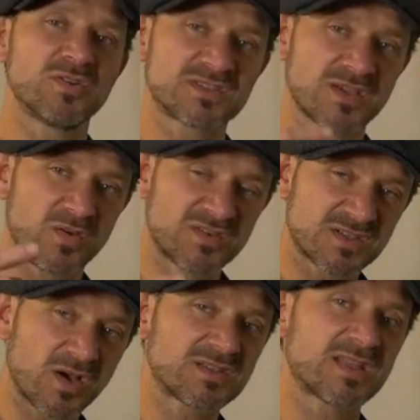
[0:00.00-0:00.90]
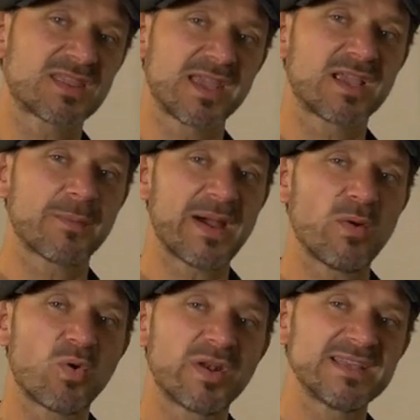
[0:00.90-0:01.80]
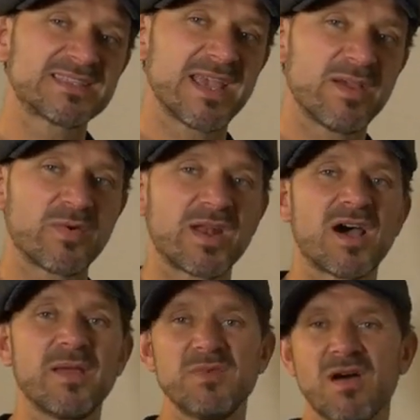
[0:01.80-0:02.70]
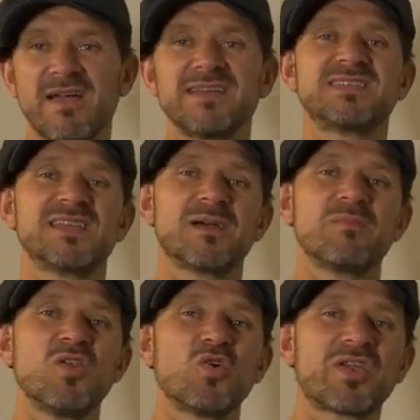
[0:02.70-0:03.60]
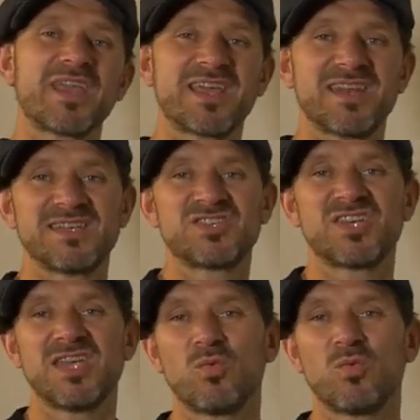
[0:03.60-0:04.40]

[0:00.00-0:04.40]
So start to think about, what is it when I'm 90 and I'm looking at this sheet?